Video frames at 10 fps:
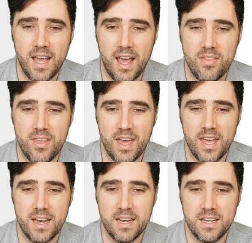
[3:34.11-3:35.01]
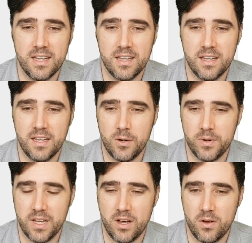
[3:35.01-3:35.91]
And then here
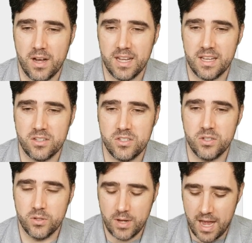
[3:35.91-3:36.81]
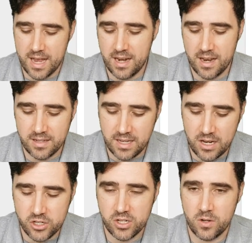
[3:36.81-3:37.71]
we go. I get to add an
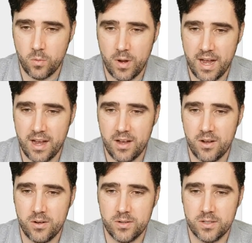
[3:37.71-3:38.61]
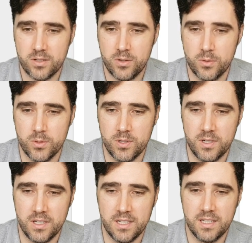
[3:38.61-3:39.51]
annotation. Wow,
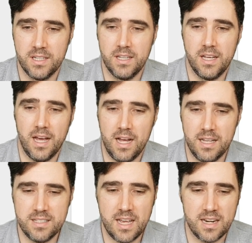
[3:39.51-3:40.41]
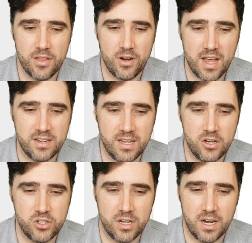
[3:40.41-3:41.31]
cool. Let's add another
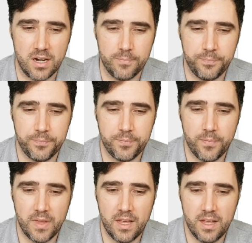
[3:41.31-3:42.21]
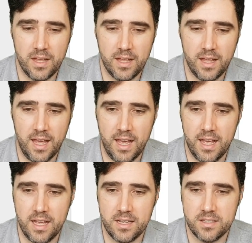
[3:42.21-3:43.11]
annotation here
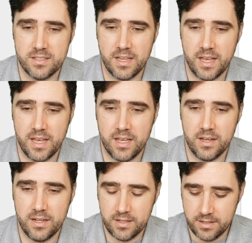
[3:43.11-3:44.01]
and say,